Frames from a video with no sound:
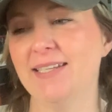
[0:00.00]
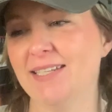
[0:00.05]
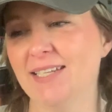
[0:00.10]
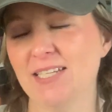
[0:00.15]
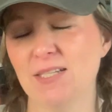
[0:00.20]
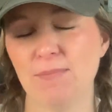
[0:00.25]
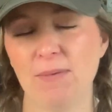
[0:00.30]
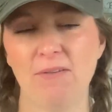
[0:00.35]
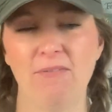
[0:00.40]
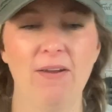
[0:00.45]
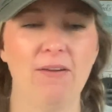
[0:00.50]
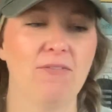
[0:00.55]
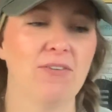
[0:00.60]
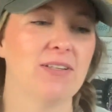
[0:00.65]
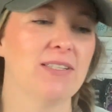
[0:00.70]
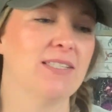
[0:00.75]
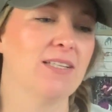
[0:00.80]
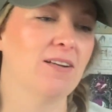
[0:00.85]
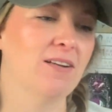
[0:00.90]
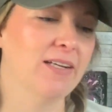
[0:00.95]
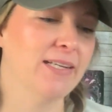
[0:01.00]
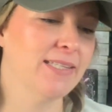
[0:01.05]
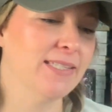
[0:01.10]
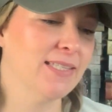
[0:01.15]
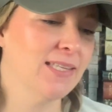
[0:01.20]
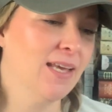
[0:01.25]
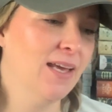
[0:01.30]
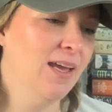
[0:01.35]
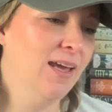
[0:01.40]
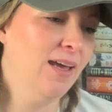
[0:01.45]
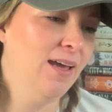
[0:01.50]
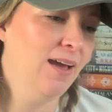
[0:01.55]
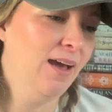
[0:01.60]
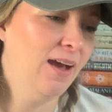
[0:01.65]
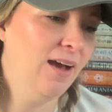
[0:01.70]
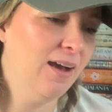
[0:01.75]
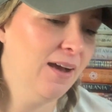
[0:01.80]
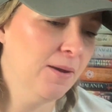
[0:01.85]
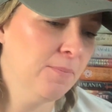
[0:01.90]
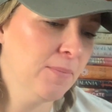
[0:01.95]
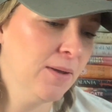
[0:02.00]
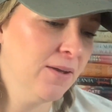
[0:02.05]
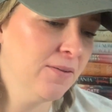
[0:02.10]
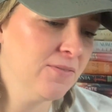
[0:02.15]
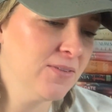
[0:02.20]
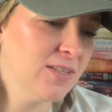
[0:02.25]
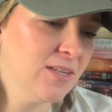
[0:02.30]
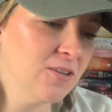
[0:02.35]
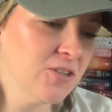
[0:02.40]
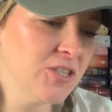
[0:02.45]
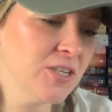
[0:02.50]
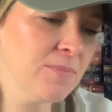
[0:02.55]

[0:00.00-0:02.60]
is my favorite series of Sarah J.